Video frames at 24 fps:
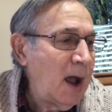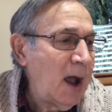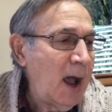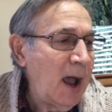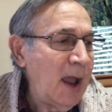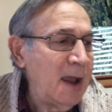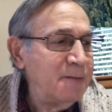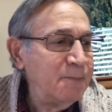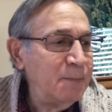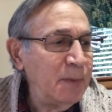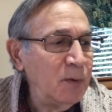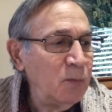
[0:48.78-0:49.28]
I
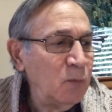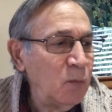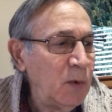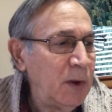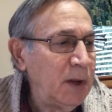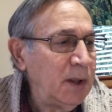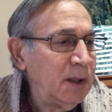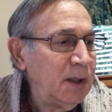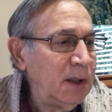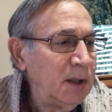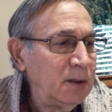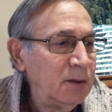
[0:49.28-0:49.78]
have been
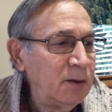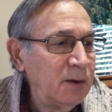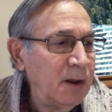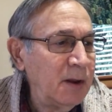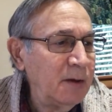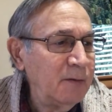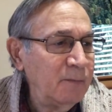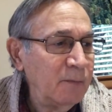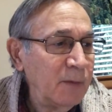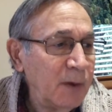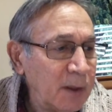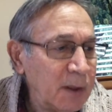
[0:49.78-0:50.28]
really
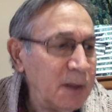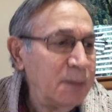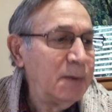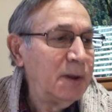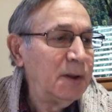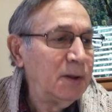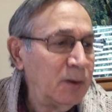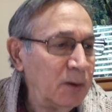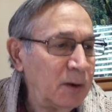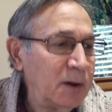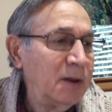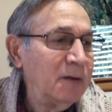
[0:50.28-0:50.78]

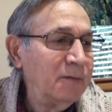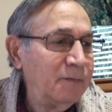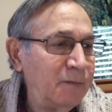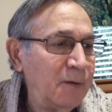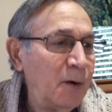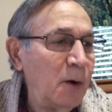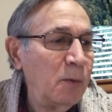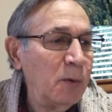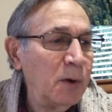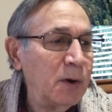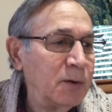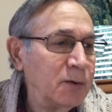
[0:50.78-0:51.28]
been looking
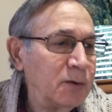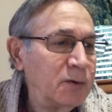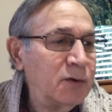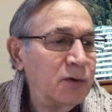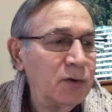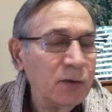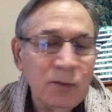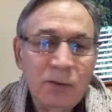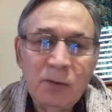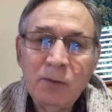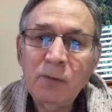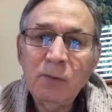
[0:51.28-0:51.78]
forward
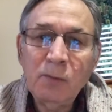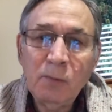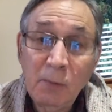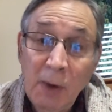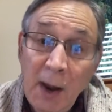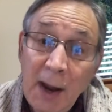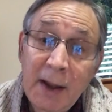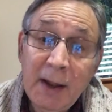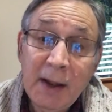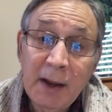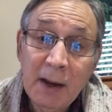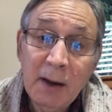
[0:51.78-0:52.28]
to
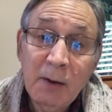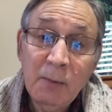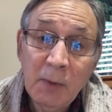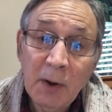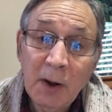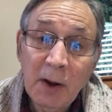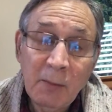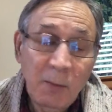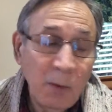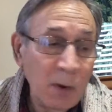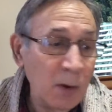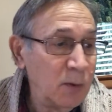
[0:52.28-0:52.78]
writing
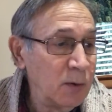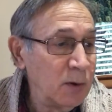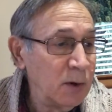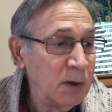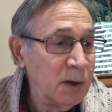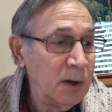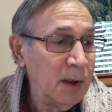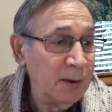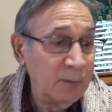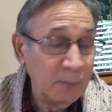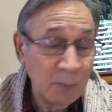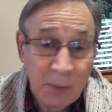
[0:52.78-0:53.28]
when I wrote
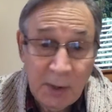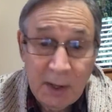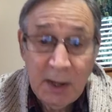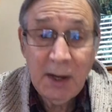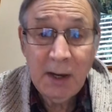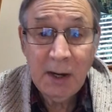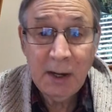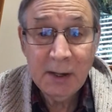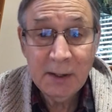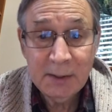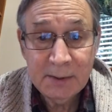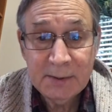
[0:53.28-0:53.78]
it and
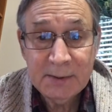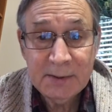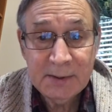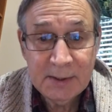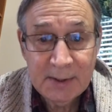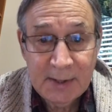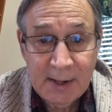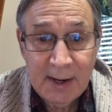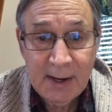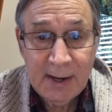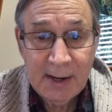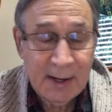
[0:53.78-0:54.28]
reading it
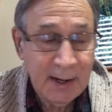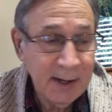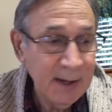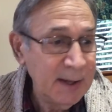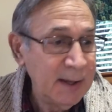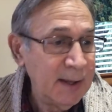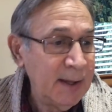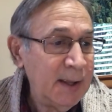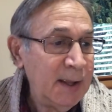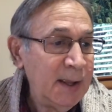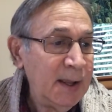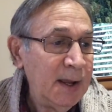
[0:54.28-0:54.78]
today,
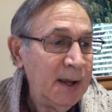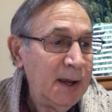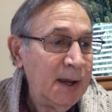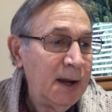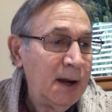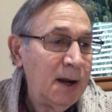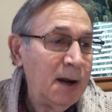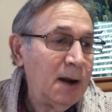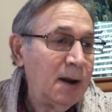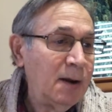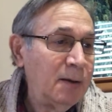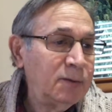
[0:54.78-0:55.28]

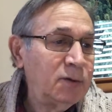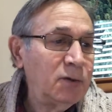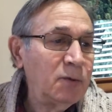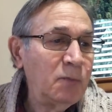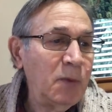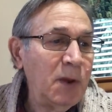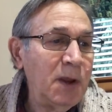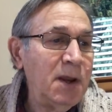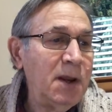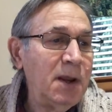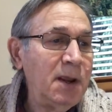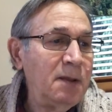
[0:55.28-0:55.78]
to
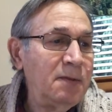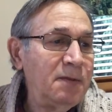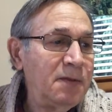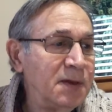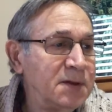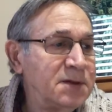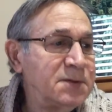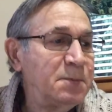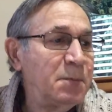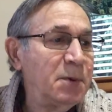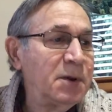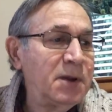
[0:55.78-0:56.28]
reading
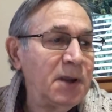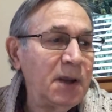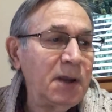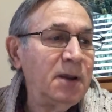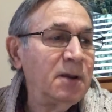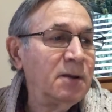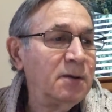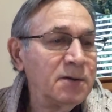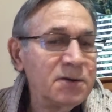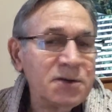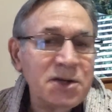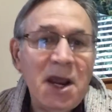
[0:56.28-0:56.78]
this
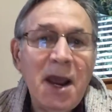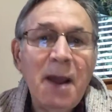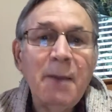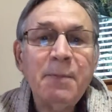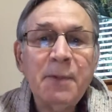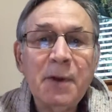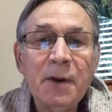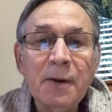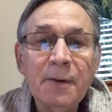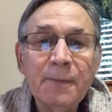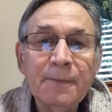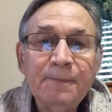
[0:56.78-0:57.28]
particular
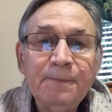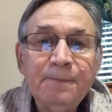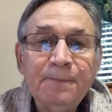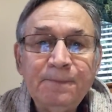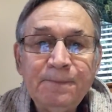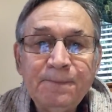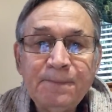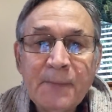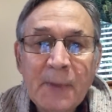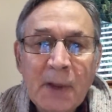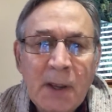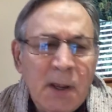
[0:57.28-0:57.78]
chapter,
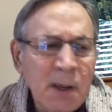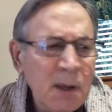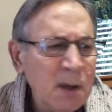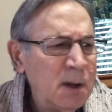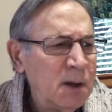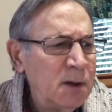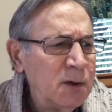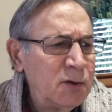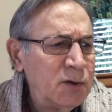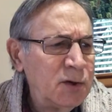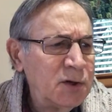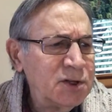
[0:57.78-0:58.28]

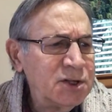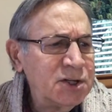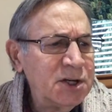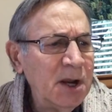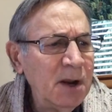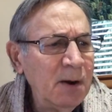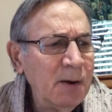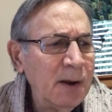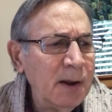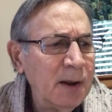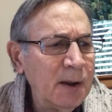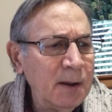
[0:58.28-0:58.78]
to
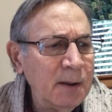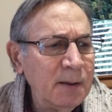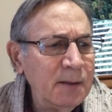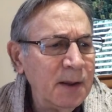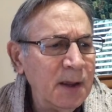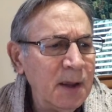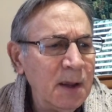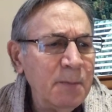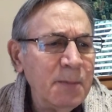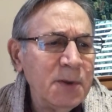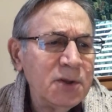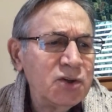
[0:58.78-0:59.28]
sharing
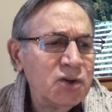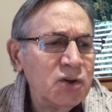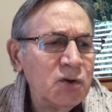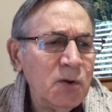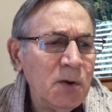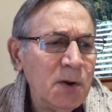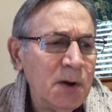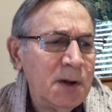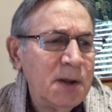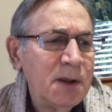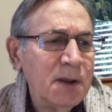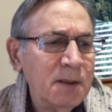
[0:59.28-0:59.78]
the
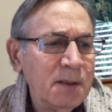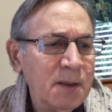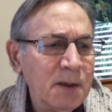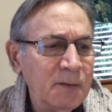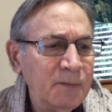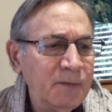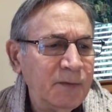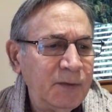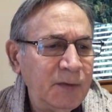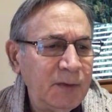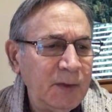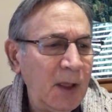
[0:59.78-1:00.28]
immaturity
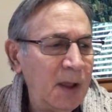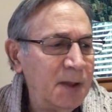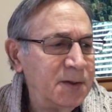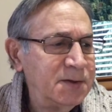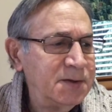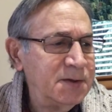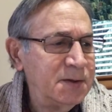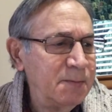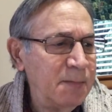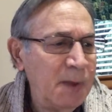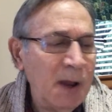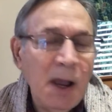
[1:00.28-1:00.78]
that
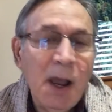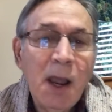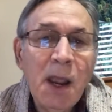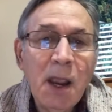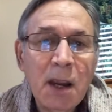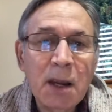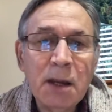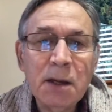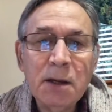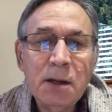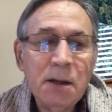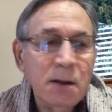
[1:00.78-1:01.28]
floods a
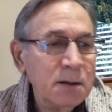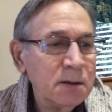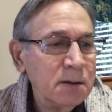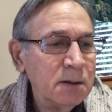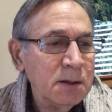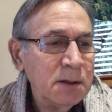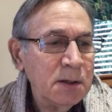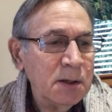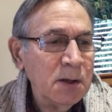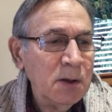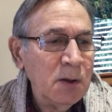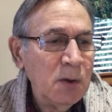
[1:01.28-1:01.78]
mind
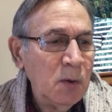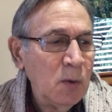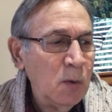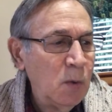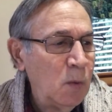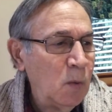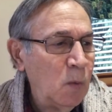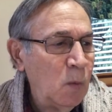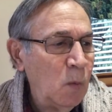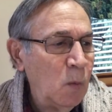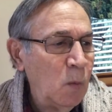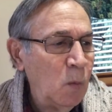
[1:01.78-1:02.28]

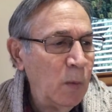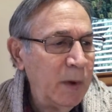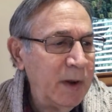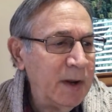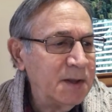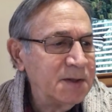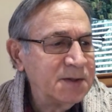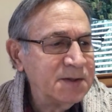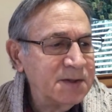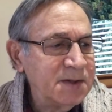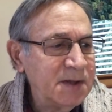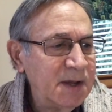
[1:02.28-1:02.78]
when
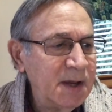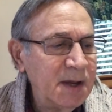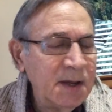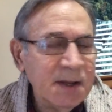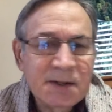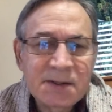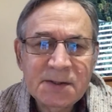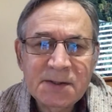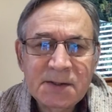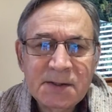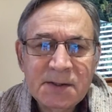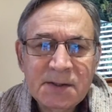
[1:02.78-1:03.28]
it
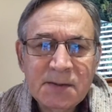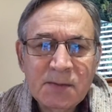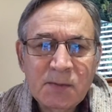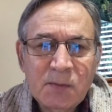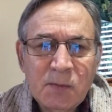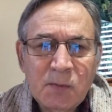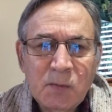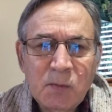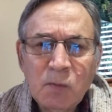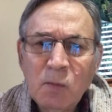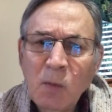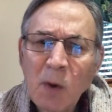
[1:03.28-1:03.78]
says
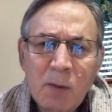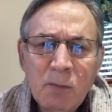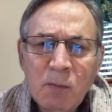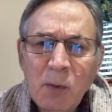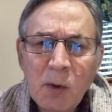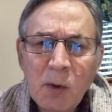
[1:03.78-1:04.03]
one